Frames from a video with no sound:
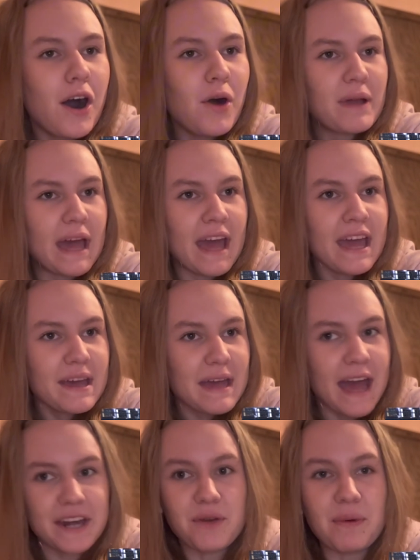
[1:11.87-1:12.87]
Okay,
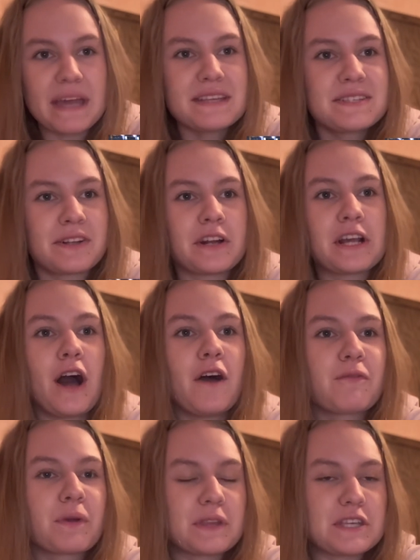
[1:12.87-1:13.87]
anyway, starting
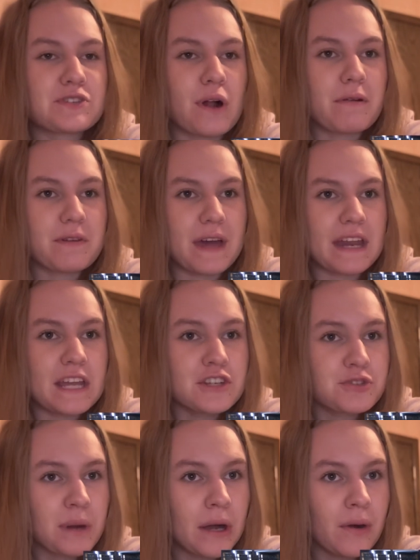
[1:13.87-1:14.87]
off really strong with that
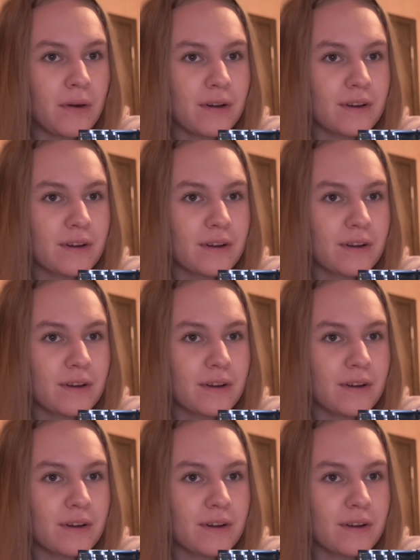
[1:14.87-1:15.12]
intro.